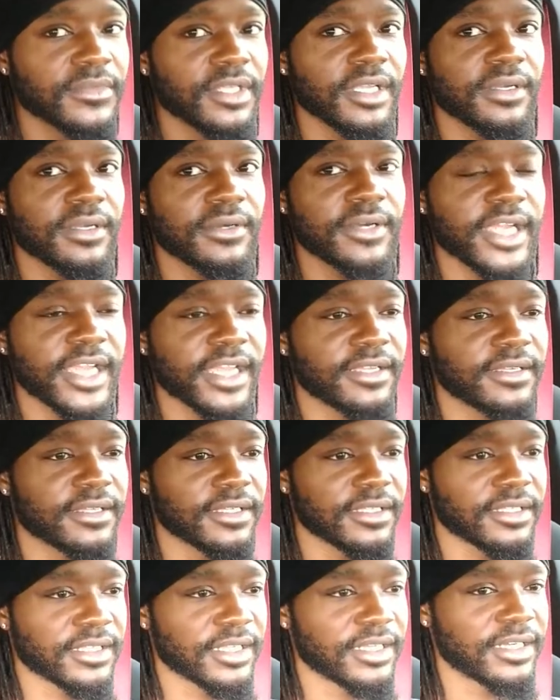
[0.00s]
All right,
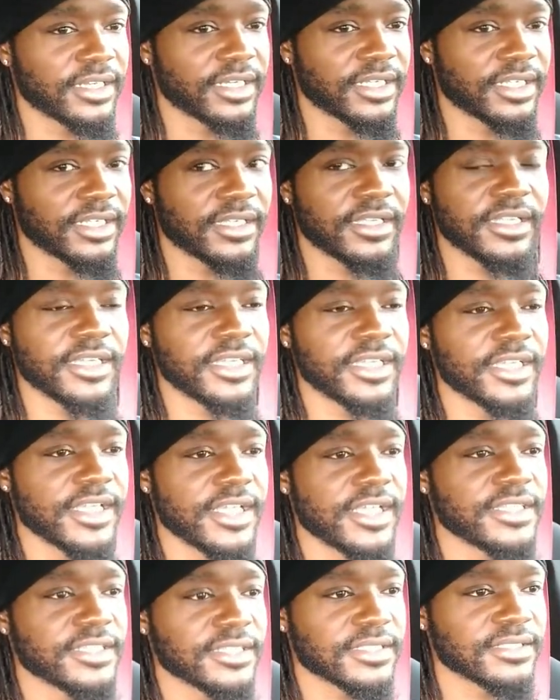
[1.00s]
third gear it
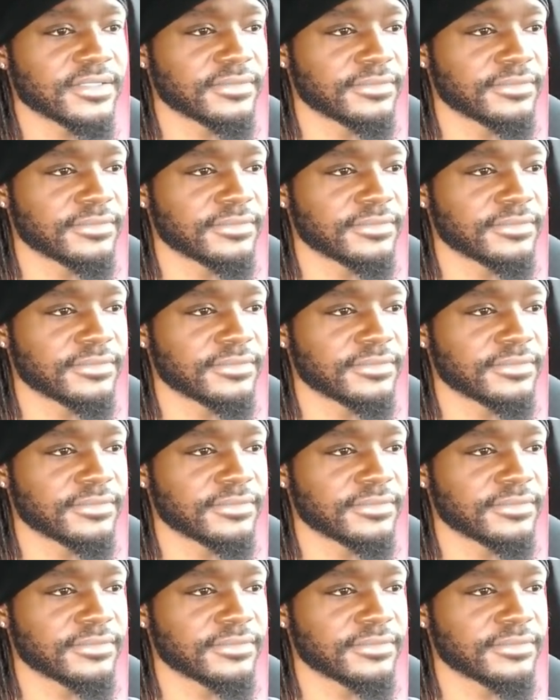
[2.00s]
is.